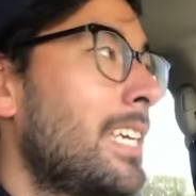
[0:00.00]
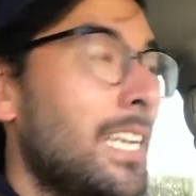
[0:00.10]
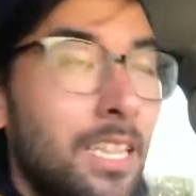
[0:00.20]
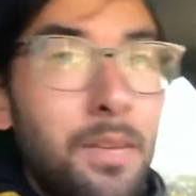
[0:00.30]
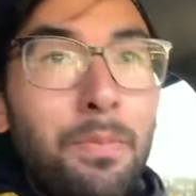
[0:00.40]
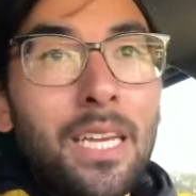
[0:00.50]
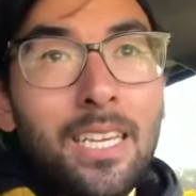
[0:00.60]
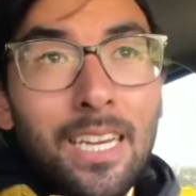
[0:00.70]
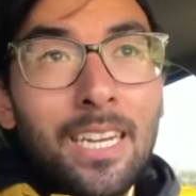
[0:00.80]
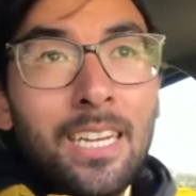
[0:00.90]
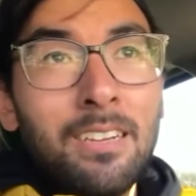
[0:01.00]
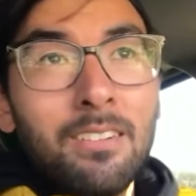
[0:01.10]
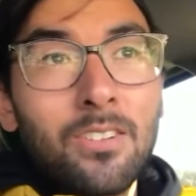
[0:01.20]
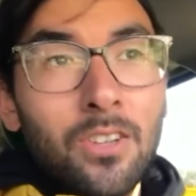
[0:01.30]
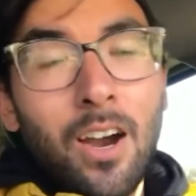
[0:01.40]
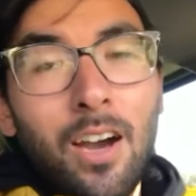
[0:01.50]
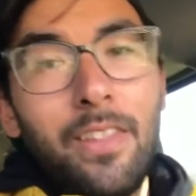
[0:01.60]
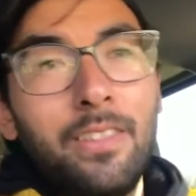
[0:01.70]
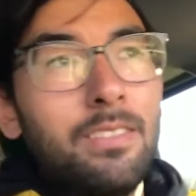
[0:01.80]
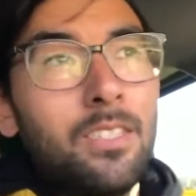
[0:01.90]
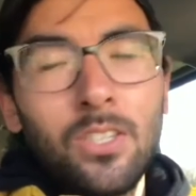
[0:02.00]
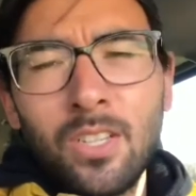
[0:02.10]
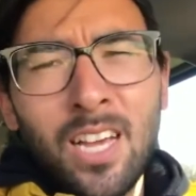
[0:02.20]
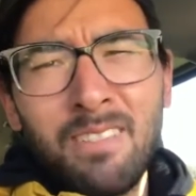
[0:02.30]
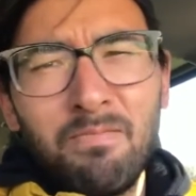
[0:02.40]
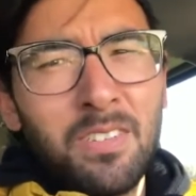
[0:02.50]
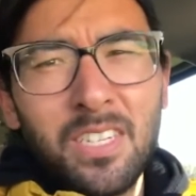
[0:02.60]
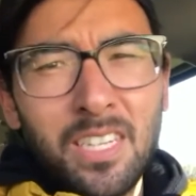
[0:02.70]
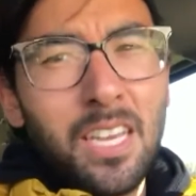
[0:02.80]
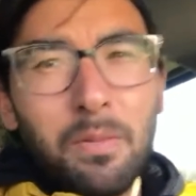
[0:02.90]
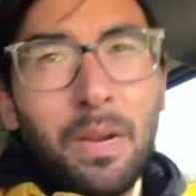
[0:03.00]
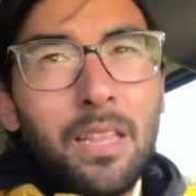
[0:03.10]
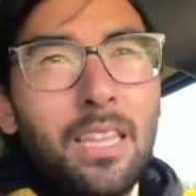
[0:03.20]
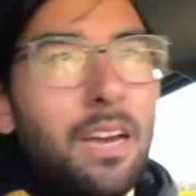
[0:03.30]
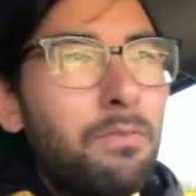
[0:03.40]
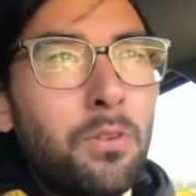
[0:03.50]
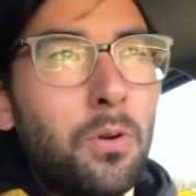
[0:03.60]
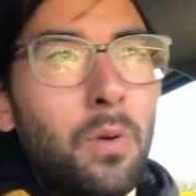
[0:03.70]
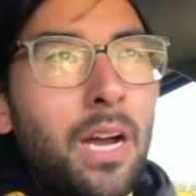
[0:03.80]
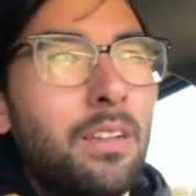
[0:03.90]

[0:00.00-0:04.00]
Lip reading: In the beginning, God. Just think about that for a while.